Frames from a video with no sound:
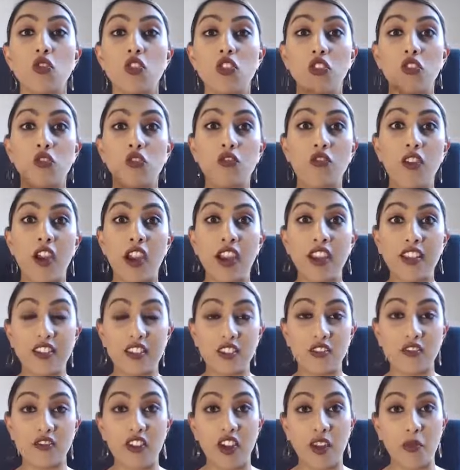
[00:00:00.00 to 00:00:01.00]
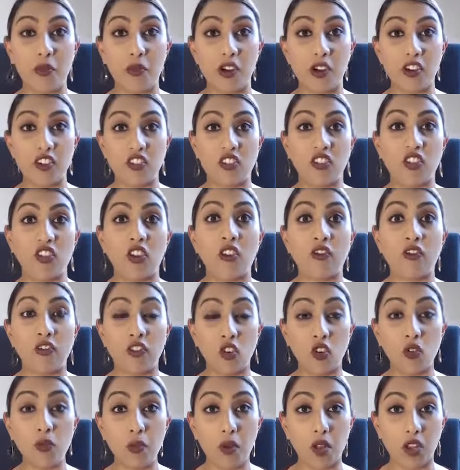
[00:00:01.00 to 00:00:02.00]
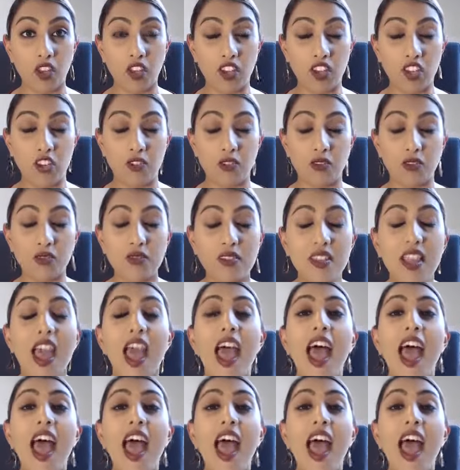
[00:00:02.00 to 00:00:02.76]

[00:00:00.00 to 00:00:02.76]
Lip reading: to raise the vibration of your molecules